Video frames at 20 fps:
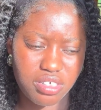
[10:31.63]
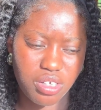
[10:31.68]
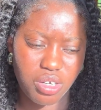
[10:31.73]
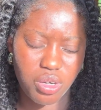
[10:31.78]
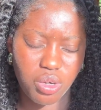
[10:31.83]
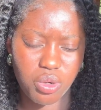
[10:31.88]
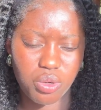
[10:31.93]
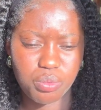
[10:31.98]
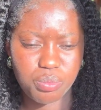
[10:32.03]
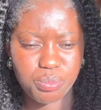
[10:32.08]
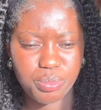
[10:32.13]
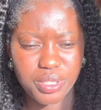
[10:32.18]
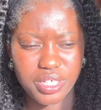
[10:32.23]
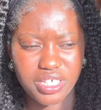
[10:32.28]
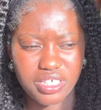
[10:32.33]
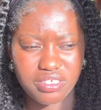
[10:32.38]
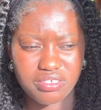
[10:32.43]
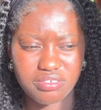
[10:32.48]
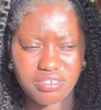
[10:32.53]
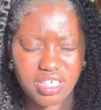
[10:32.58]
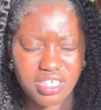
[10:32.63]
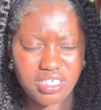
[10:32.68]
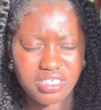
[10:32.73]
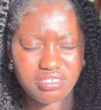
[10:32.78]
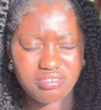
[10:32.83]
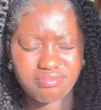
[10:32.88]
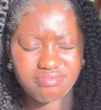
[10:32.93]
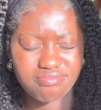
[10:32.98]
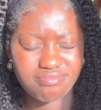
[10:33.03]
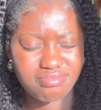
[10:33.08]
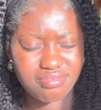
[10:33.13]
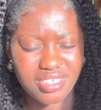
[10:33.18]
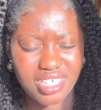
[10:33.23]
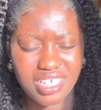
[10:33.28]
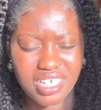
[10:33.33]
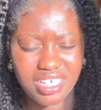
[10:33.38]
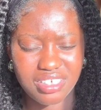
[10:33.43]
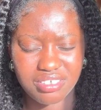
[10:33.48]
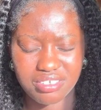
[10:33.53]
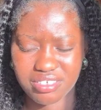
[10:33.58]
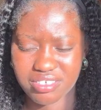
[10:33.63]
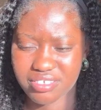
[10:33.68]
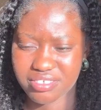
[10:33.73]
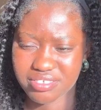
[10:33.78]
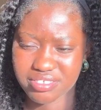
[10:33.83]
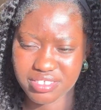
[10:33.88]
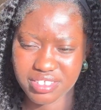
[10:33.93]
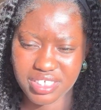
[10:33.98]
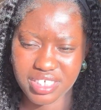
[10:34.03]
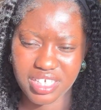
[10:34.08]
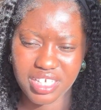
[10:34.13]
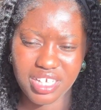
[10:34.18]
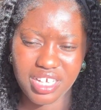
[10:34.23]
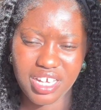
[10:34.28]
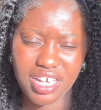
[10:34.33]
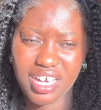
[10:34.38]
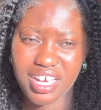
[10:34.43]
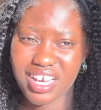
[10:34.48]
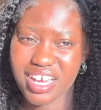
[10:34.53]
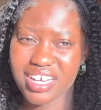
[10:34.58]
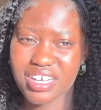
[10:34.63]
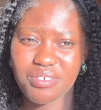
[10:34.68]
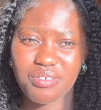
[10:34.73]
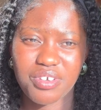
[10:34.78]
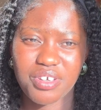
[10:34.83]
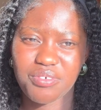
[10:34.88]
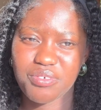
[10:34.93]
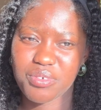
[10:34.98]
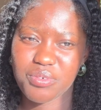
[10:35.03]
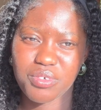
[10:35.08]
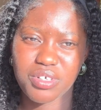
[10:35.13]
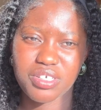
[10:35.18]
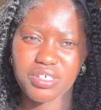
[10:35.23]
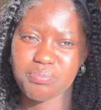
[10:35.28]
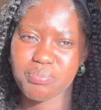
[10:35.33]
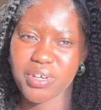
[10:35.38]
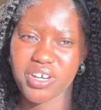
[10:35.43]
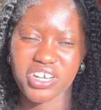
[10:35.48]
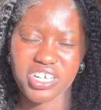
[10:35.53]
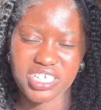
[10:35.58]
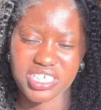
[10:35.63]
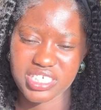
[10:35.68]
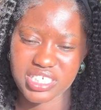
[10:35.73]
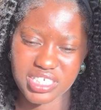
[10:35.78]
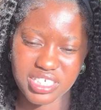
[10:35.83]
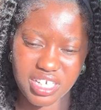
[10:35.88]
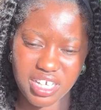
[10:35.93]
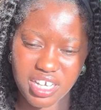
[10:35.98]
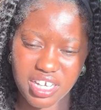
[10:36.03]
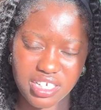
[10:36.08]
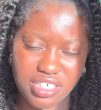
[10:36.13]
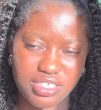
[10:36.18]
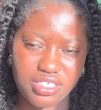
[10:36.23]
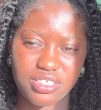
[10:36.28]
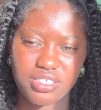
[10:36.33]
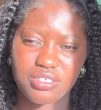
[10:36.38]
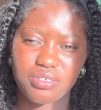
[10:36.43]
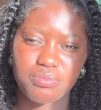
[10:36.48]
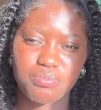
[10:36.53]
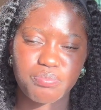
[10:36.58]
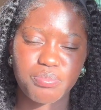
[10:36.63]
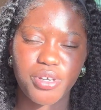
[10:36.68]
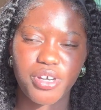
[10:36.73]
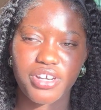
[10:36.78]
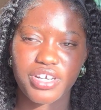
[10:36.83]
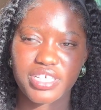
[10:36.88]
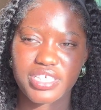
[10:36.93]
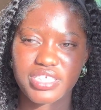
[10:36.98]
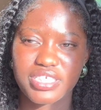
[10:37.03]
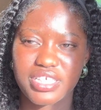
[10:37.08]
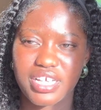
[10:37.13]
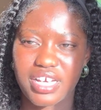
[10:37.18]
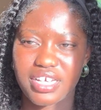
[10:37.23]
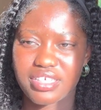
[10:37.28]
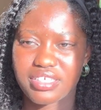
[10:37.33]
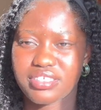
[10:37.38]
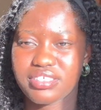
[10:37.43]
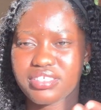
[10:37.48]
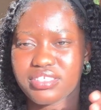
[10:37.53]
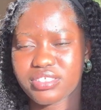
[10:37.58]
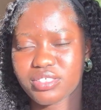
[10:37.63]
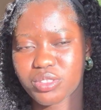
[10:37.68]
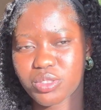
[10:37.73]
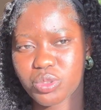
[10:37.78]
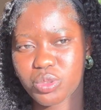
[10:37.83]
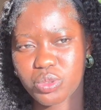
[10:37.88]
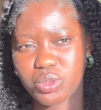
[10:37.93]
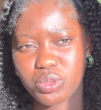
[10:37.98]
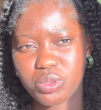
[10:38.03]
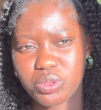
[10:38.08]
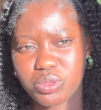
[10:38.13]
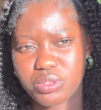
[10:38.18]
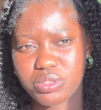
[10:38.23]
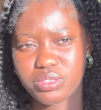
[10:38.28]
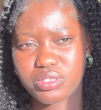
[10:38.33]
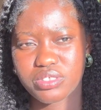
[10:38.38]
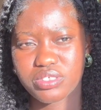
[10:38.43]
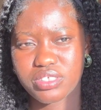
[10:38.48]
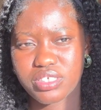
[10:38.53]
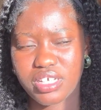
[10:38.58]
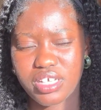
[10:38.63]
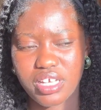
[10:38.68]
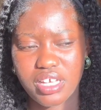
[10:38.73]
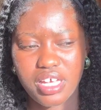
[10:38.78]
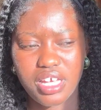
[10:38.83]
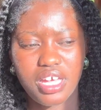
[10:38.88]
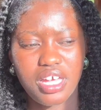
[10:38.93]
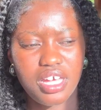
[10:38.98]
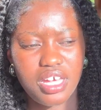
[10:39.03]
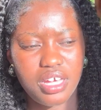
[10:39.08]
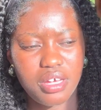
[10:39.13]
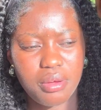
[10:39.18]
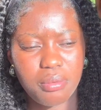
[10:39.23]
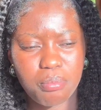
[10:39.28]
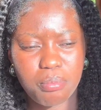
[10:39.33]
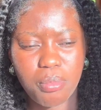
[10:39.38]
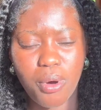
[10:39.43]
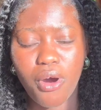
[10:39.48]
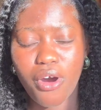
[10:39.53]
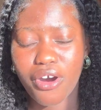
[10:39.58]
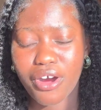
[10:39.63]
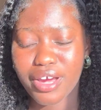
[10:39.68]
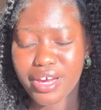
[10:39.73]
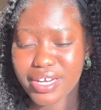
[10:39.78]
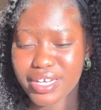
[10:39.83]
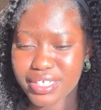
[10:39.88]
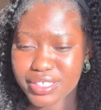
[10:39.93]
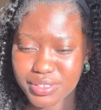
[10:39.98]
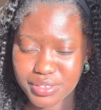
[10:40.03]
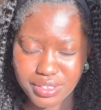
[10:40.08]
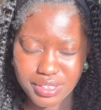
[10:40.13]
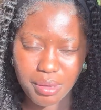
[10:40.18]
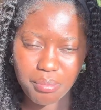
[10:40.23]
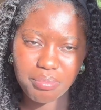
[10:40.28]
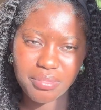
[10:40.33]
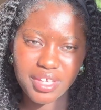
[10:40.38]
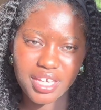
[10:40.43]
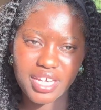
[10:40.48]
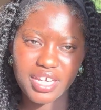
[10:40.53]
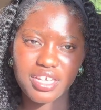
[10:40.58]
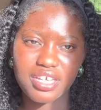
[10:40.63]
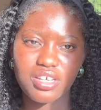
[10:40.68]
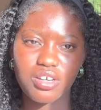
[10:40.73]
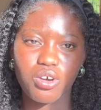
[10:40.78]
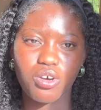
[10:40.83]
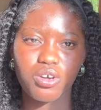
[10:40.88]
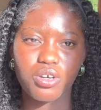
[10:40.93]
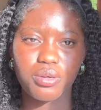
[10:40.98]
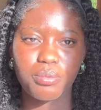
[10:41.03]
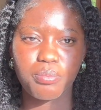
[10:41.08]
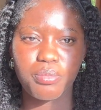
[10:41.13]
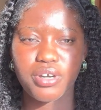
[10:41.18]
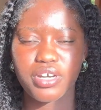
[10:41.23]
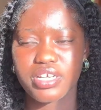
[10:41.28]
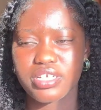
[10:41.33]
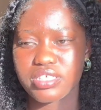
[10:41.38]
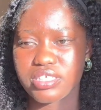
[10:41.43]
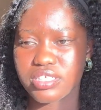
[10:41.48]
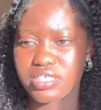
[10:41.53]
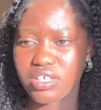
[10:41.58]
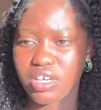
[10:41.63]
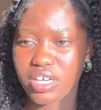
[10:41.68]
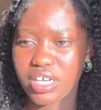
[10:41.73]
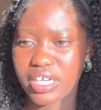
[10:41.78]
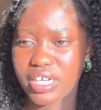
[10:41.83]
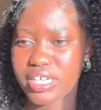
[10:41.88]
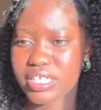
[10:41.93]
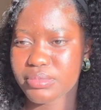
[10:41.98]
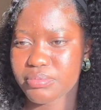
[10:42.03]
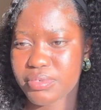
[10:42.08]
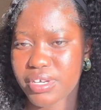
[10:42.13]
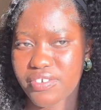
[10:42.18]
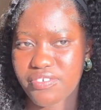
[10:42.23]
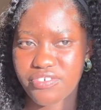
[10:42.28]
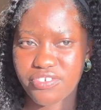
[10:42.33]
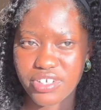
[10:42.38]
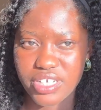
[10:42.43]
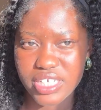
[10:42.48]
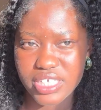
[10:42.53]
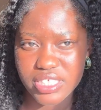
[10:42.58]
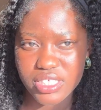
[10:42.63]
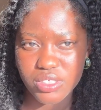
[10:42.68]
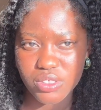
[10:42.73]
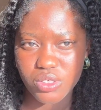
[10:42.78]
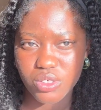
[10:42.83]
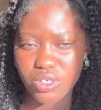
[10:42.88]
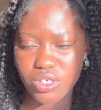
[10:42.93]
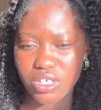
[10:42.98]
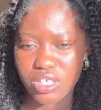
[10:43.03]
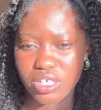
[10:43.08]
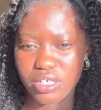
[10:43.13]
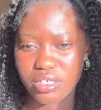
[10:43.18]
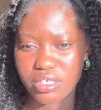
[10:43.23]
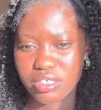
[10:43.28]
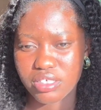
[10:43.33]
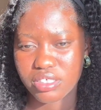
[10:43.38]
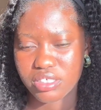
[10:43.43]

open, right? I don't know. I never even went to parties in Ghana. So parties like school parties or something, or parties organized by friends or